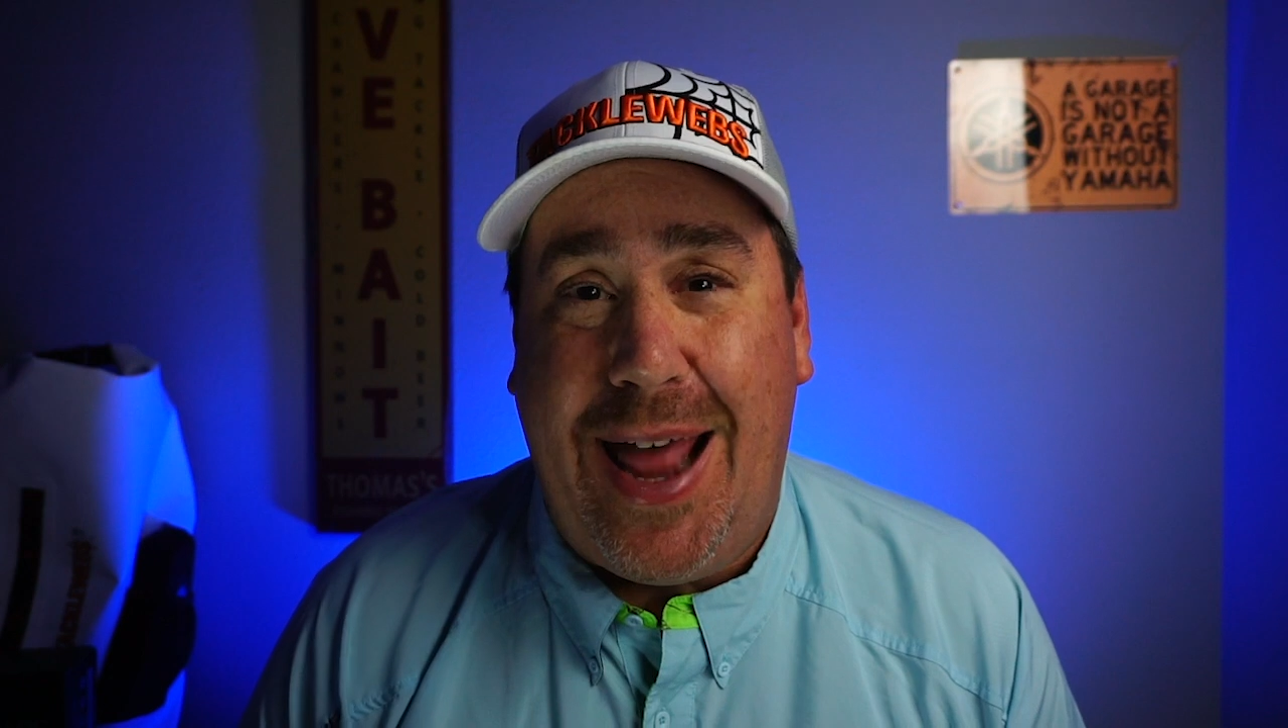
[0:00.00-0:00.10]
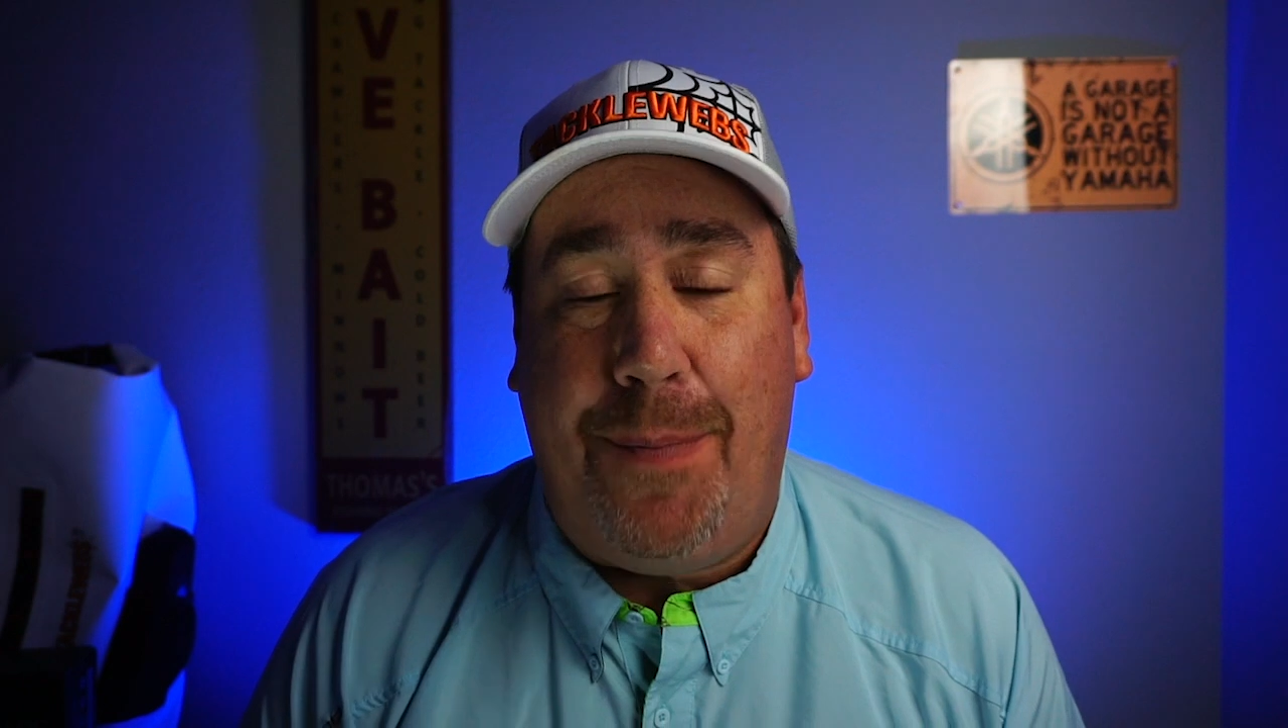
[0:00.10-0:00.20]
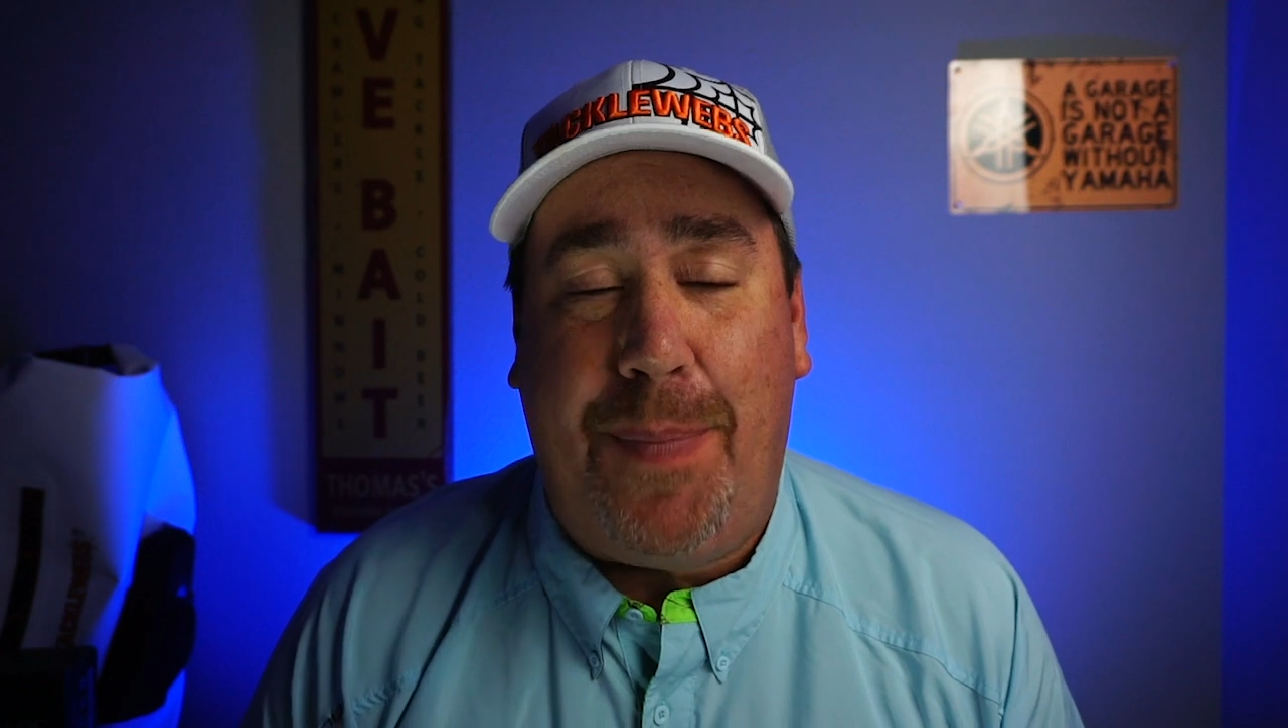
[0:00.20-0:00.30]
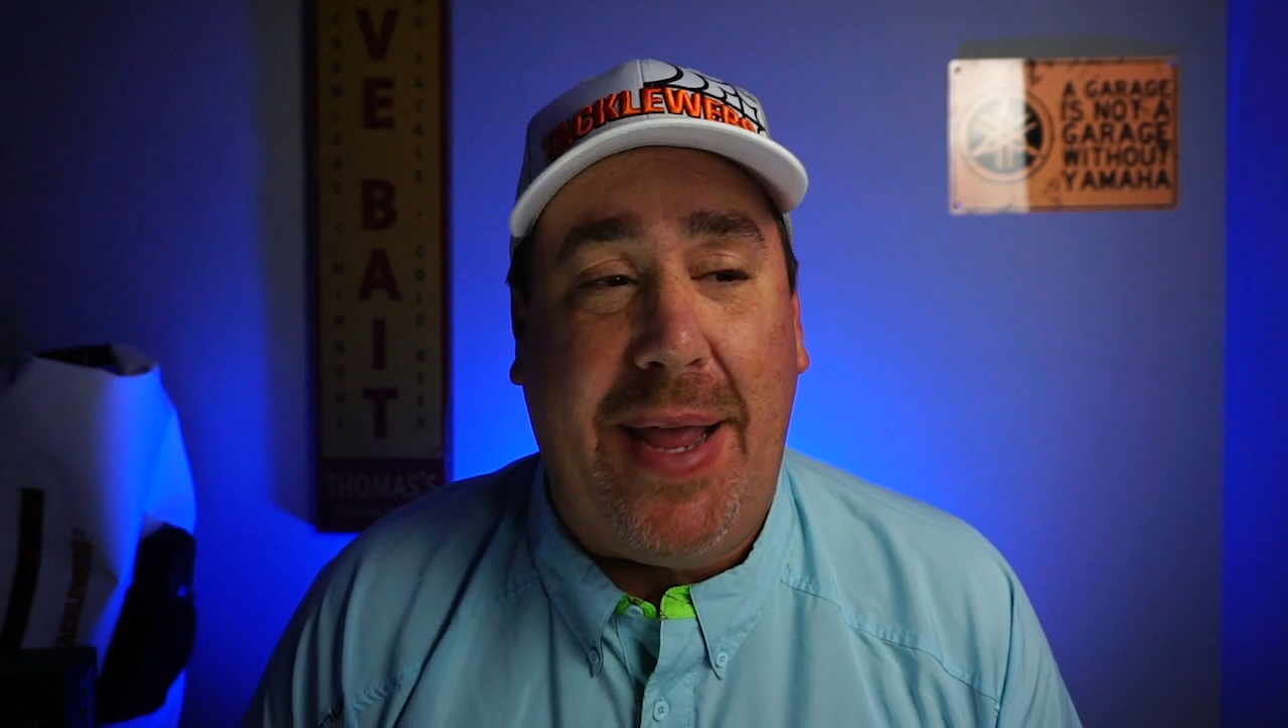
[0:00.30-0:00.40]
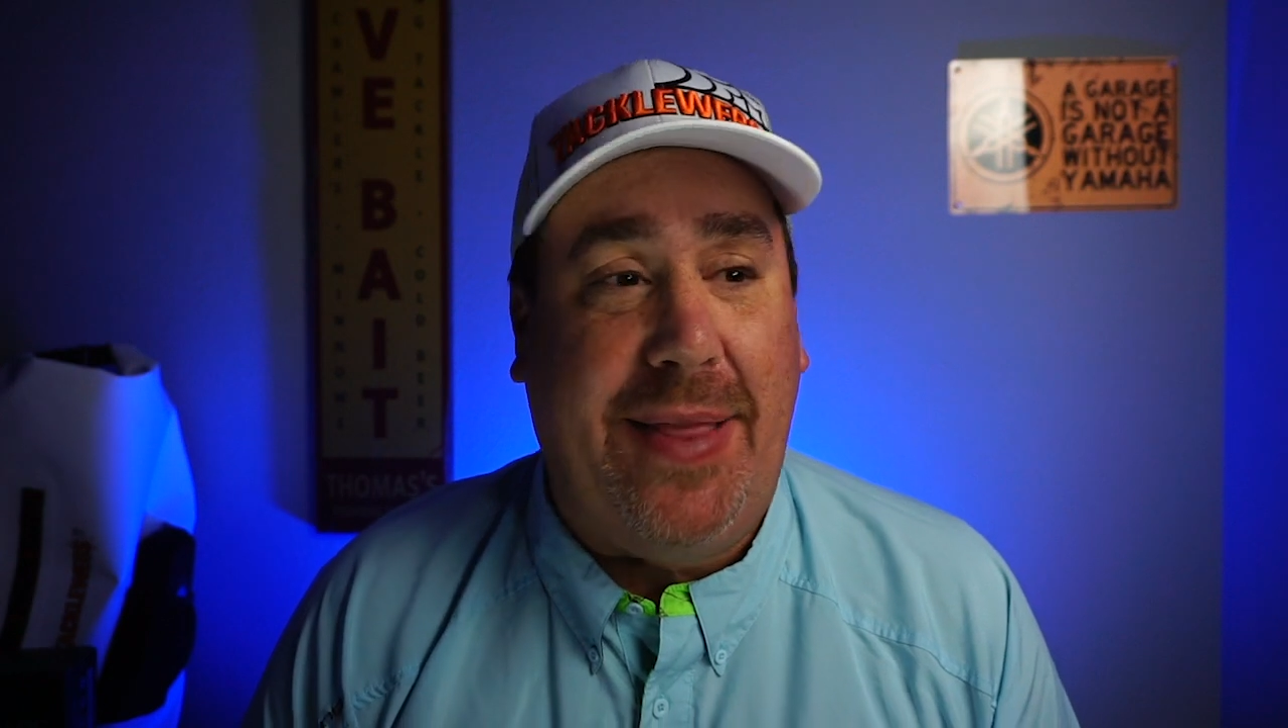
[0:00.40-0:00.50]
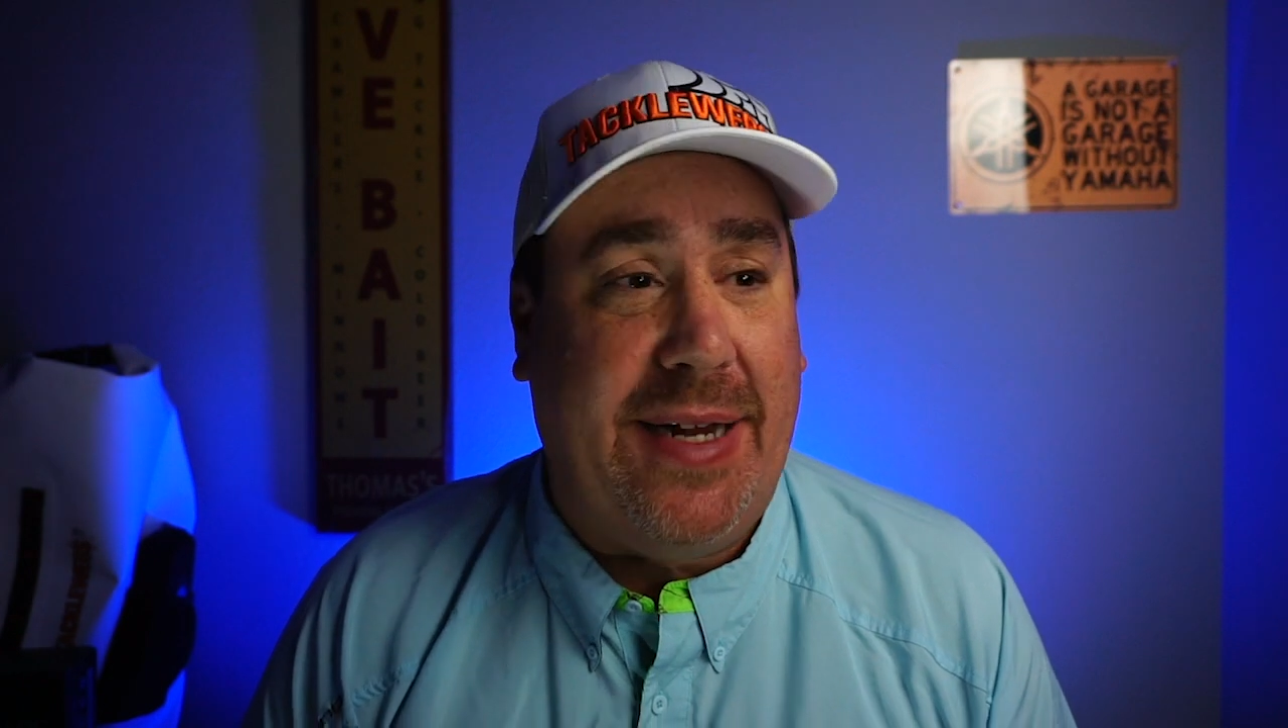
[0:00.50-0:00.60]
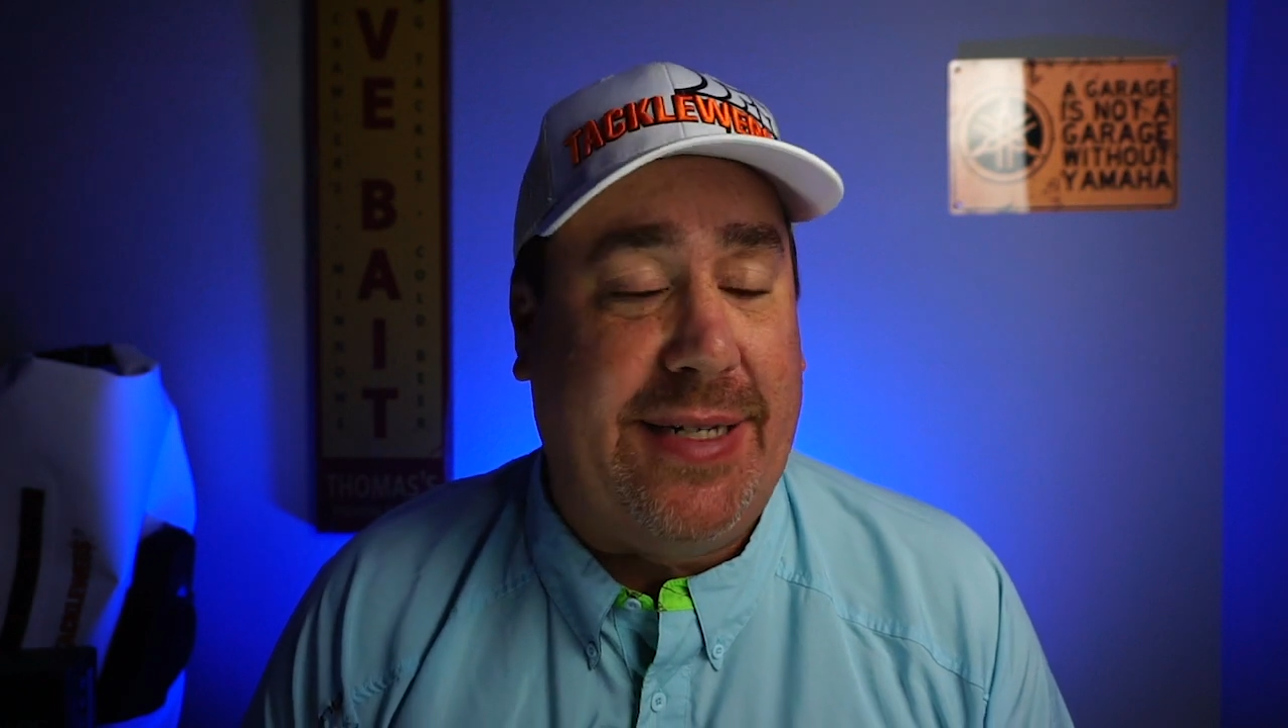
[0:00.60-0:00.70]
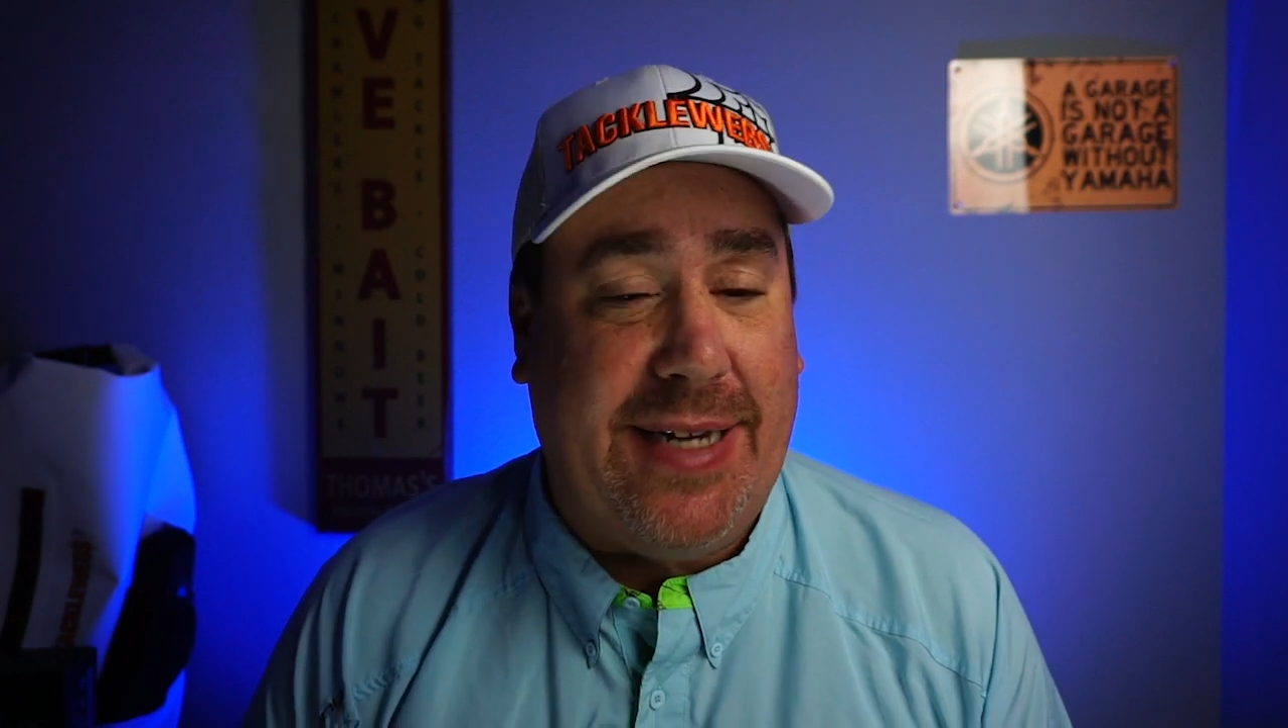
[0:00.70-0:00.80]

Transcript: at a bait that's